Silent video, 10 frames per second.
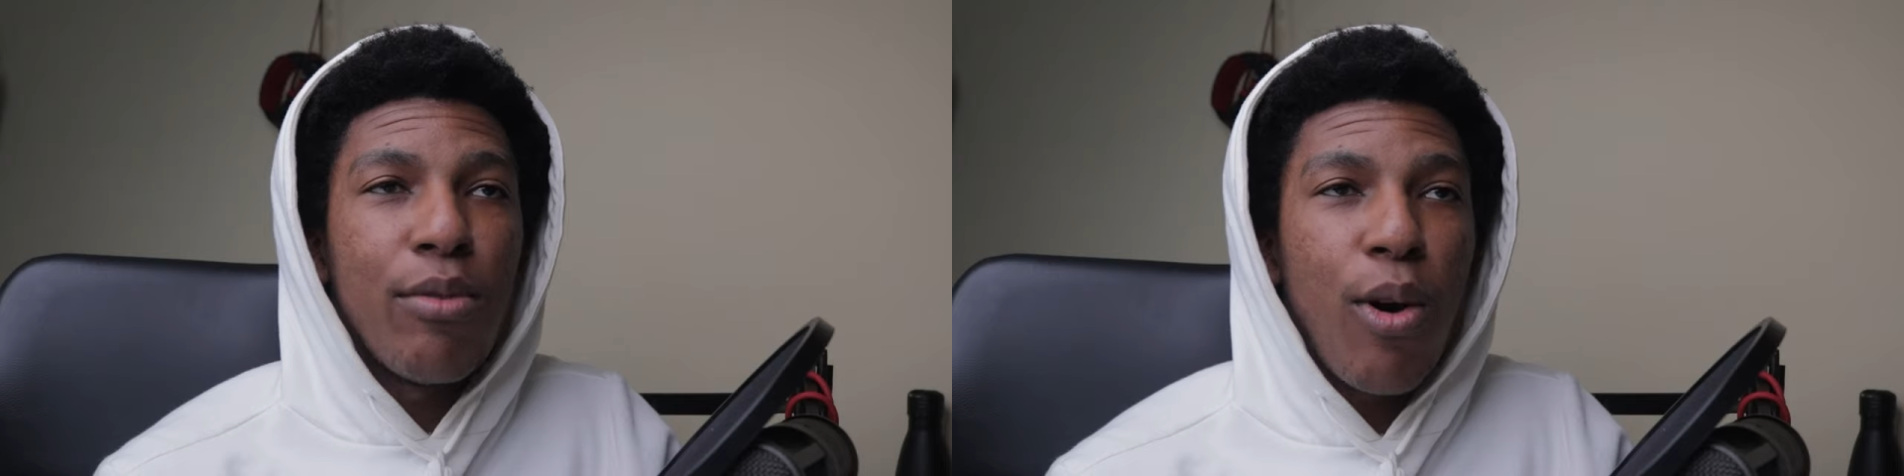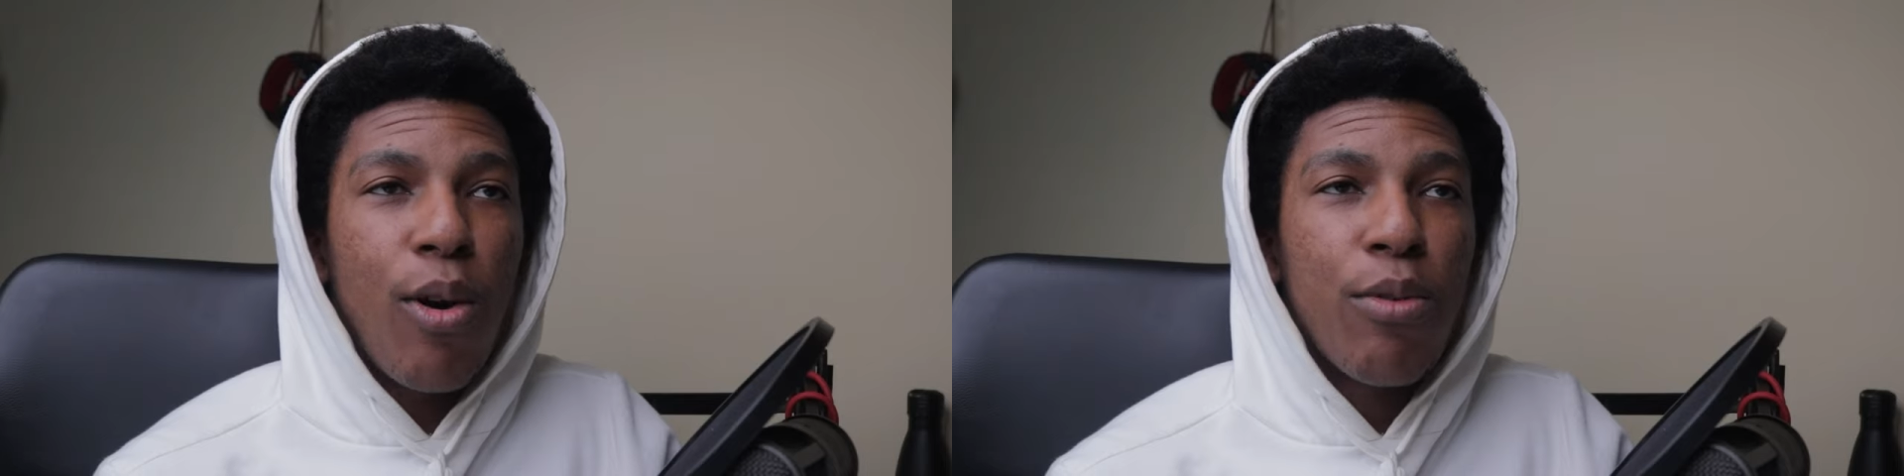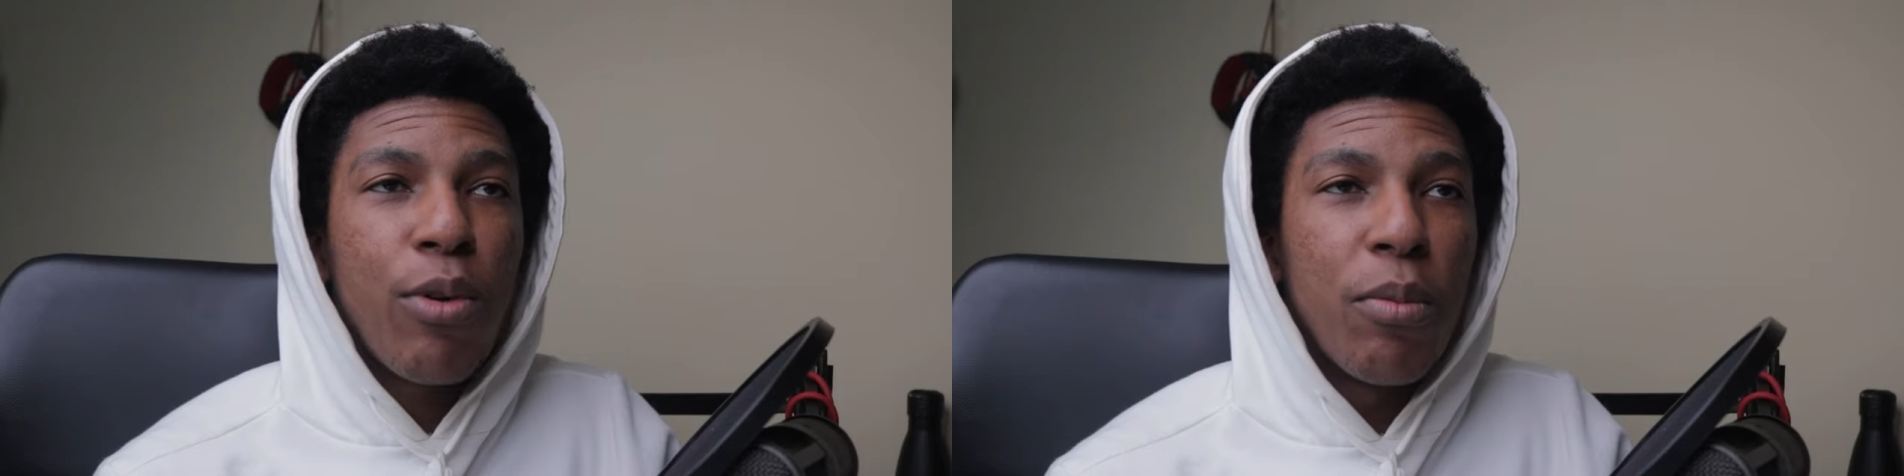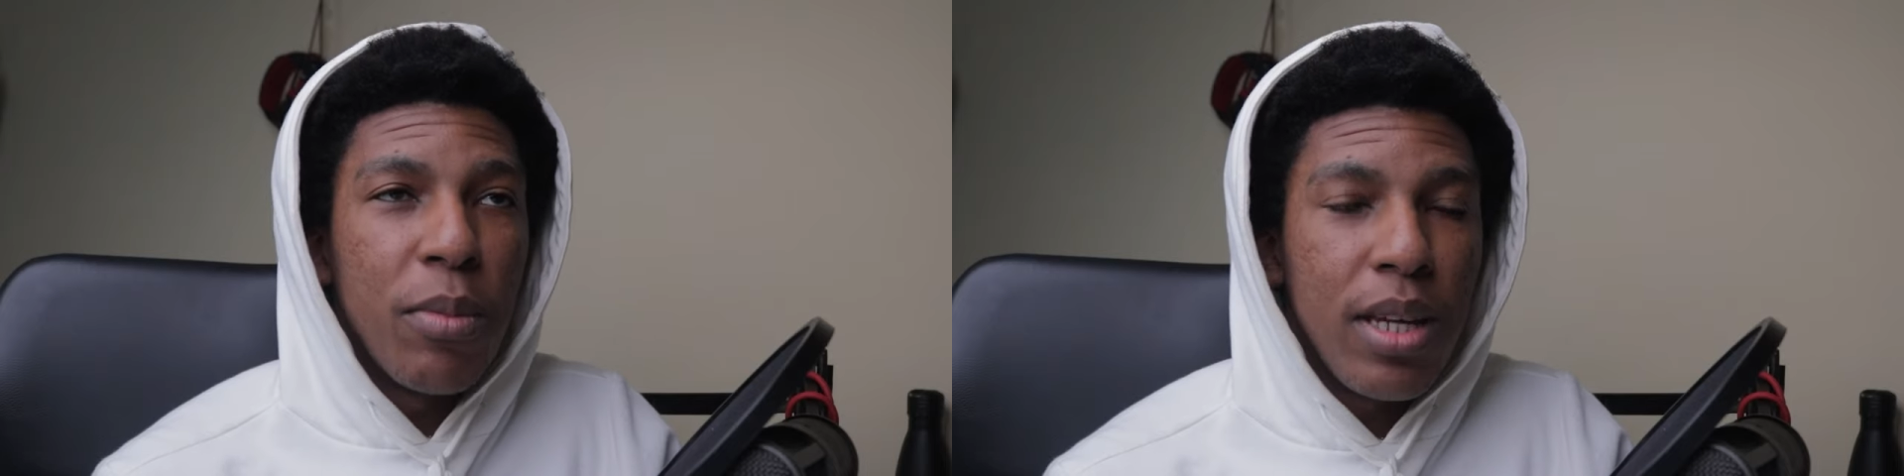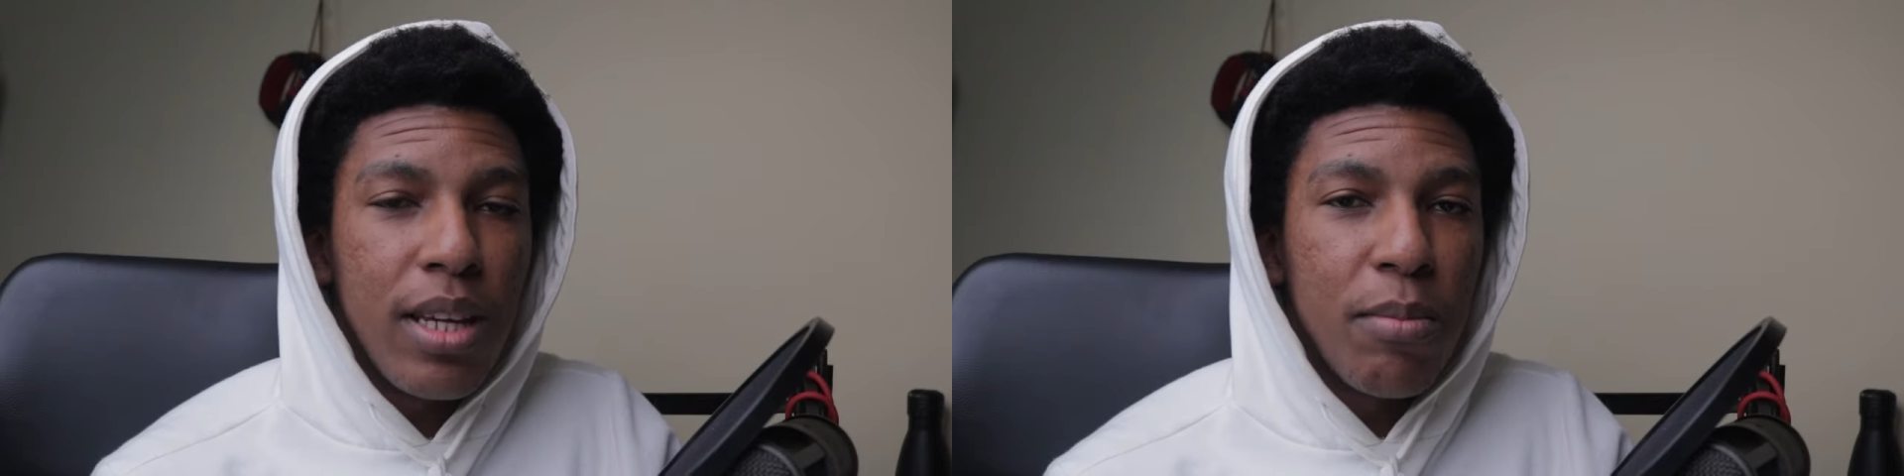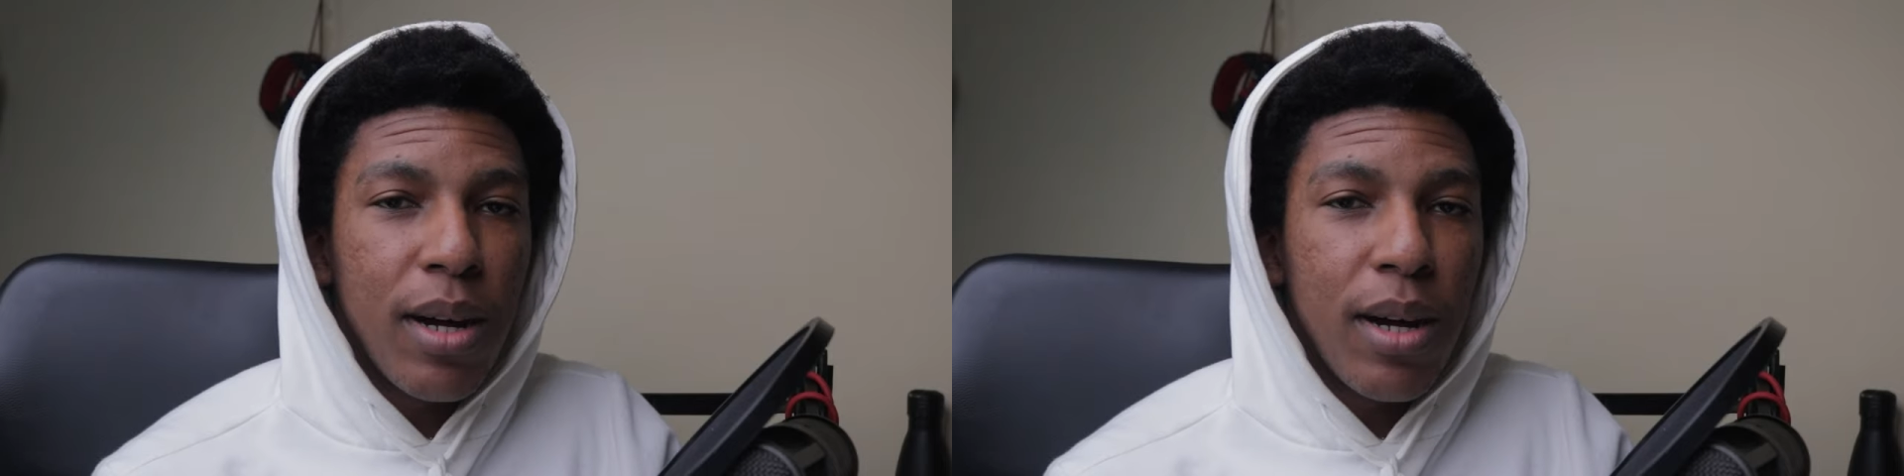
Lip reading: vlog from me,